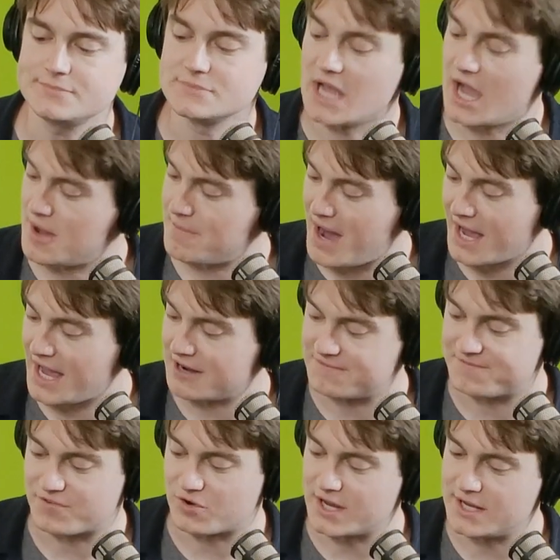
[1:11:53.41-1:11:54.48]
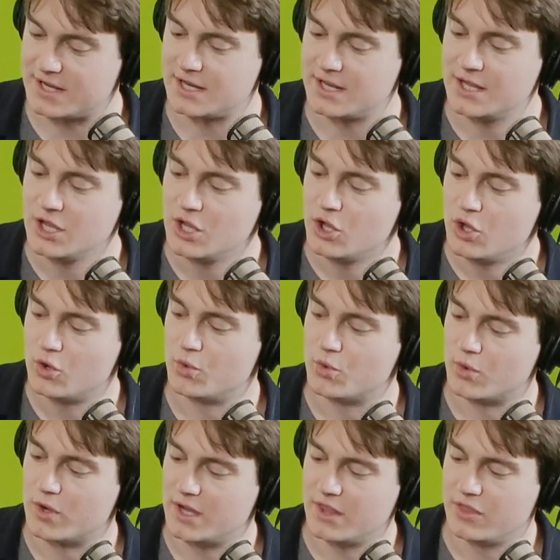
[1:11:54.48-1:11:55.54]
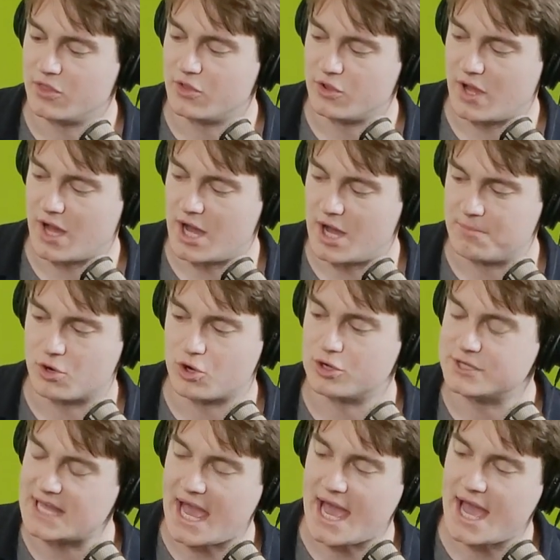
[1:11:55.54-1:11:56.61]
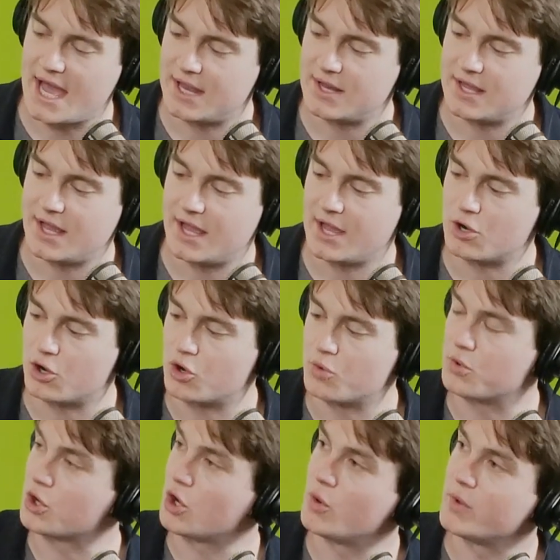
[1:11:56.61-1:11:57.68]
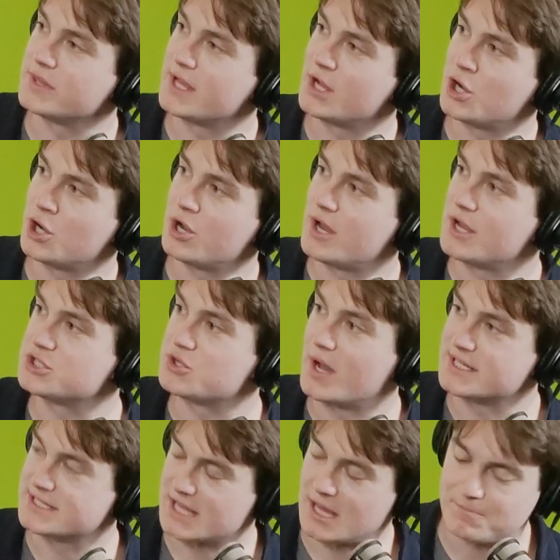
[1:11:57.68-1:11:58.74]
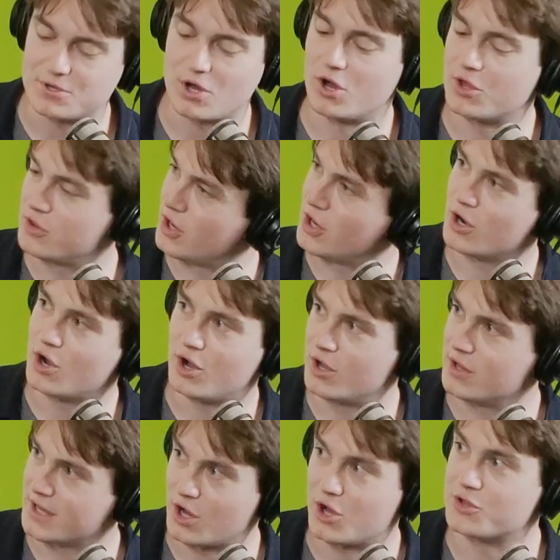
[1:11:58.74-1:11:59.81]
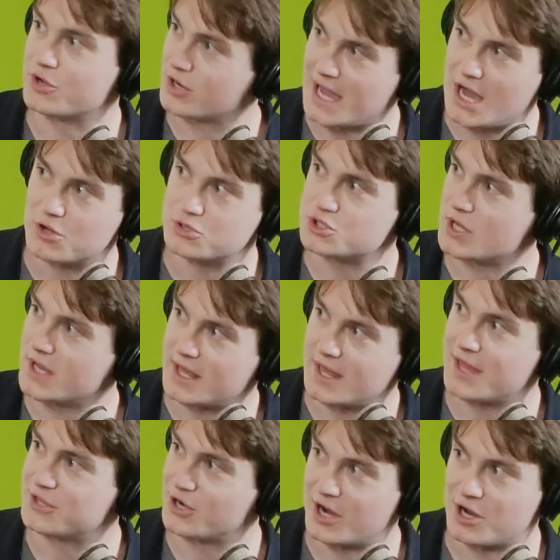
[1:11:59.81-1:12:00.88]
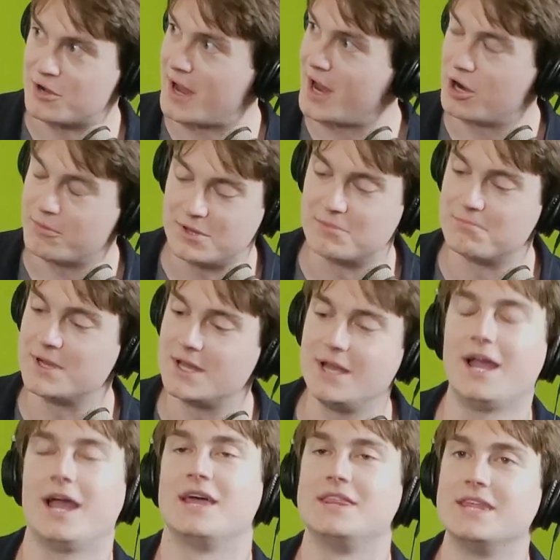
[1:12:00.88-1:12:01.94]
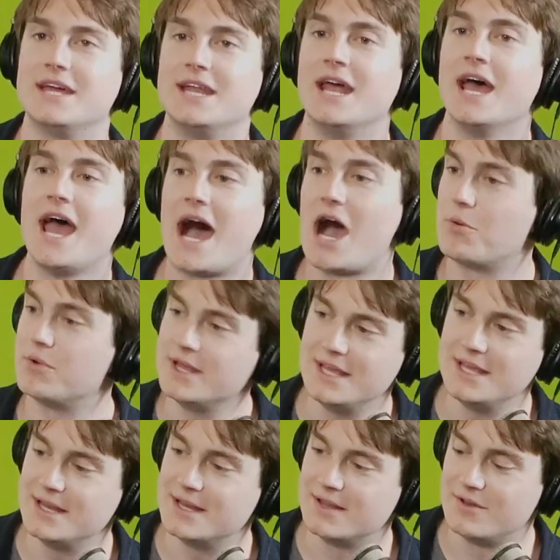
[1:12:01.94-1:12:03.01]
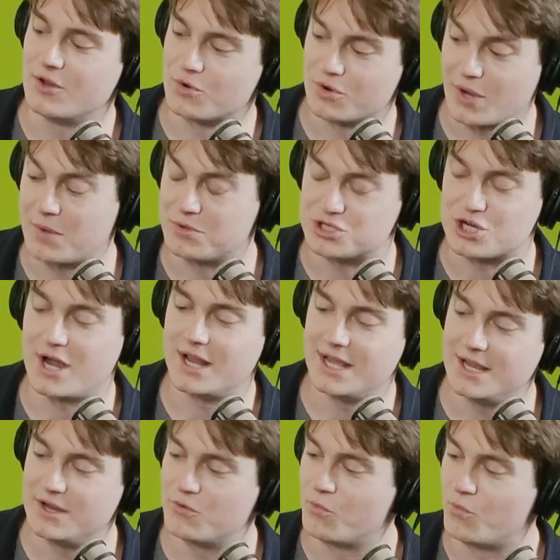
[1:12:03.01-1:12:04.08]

had a friend who her dad and her were going there, so I slept on their couch at their Airbnb, and then I would try to eat